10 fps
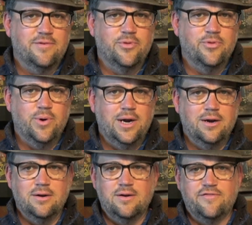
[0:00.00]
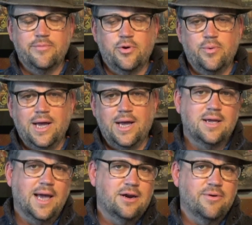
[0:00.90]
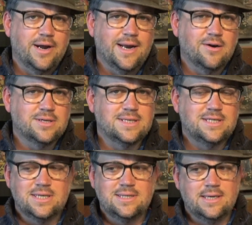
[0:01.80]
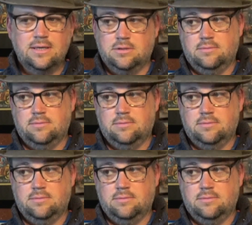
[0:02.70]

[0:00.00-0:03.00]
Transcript: from the way I look at it right now, because it just